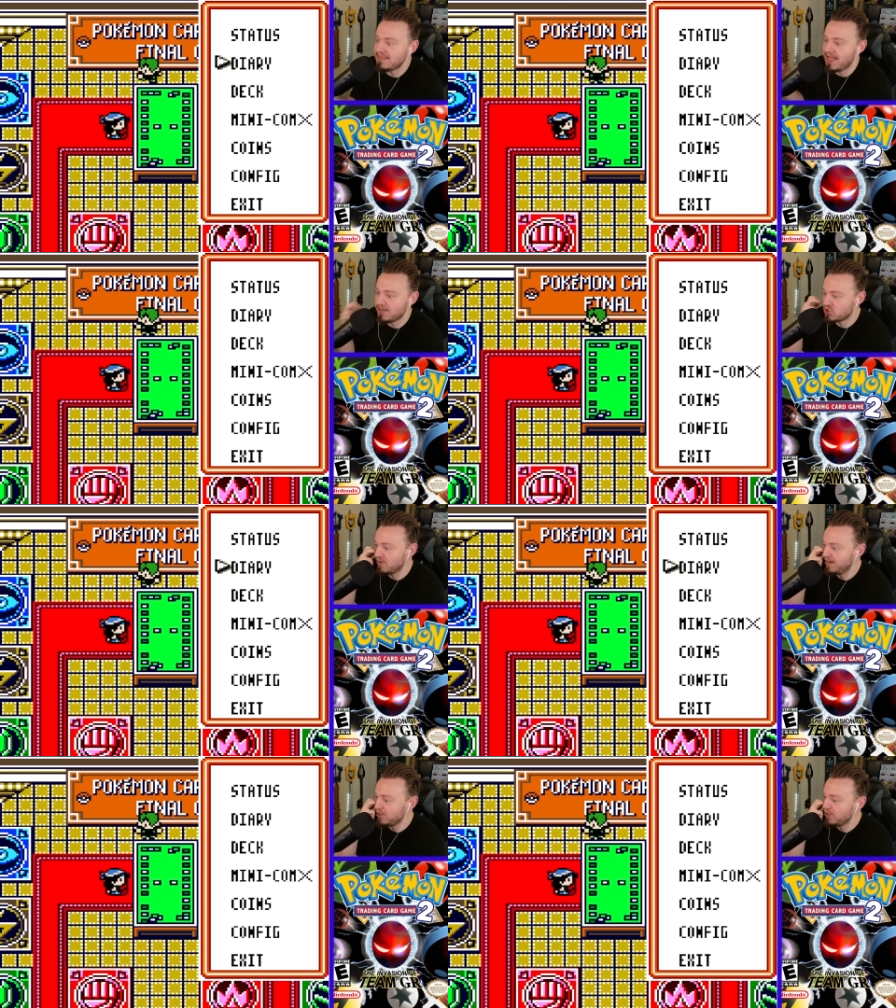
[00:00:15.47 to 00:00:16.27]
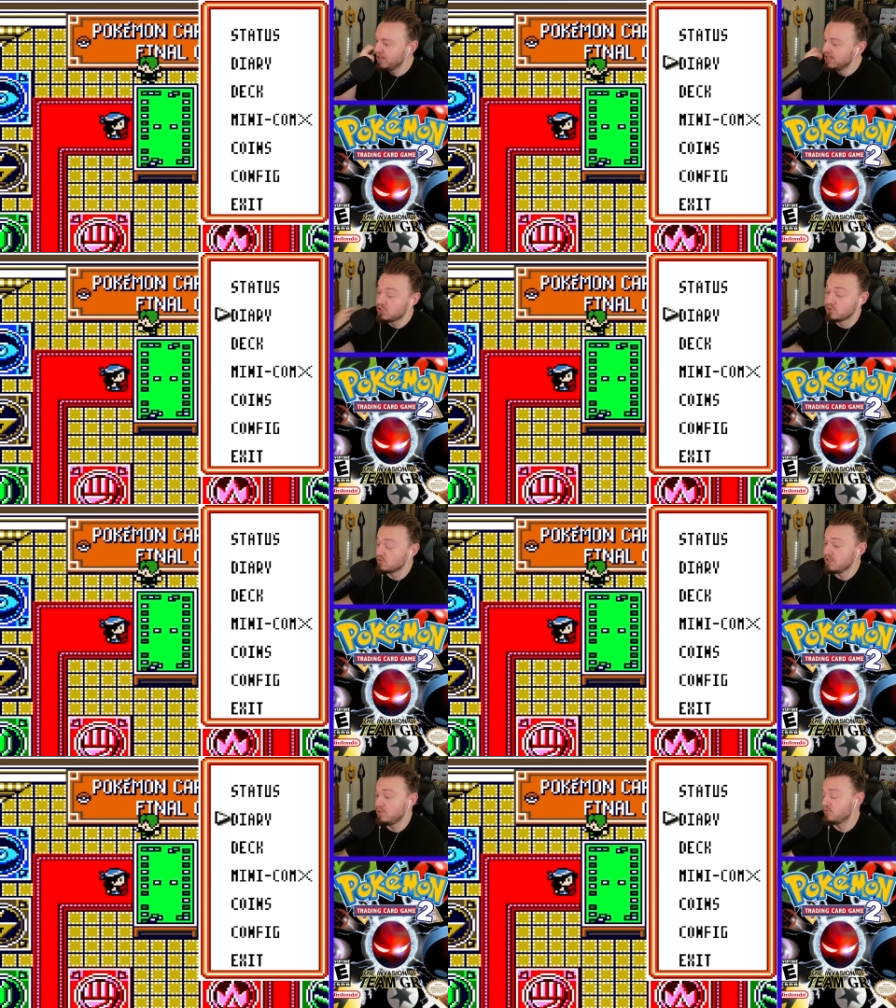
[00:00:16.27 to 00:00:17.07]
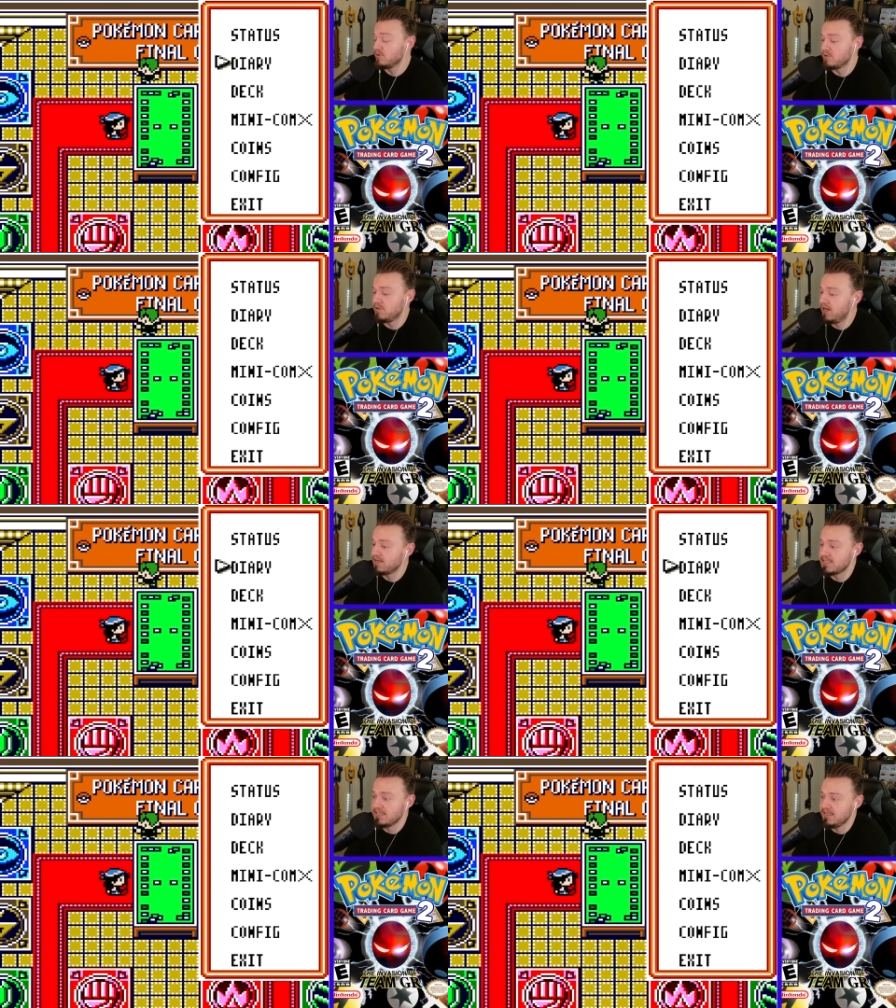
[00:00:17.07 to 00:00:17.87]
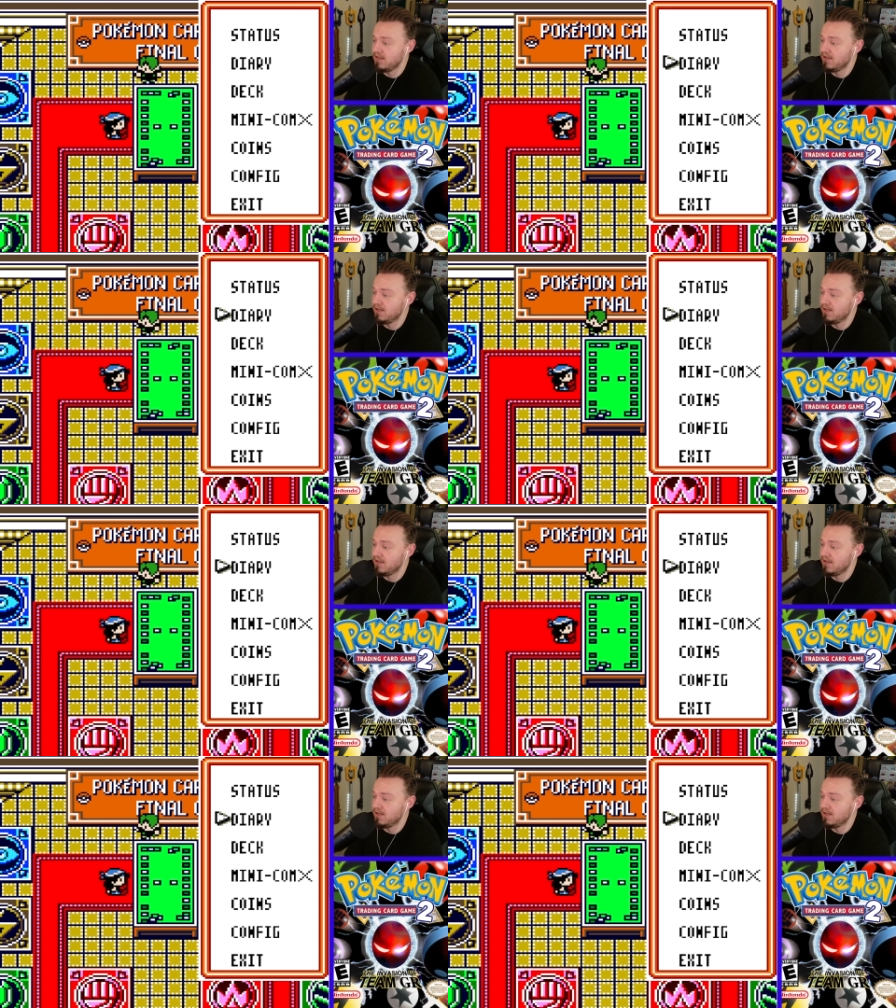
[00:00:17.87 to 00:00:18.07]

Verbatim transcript: that trainer. She was really brutal, honestly.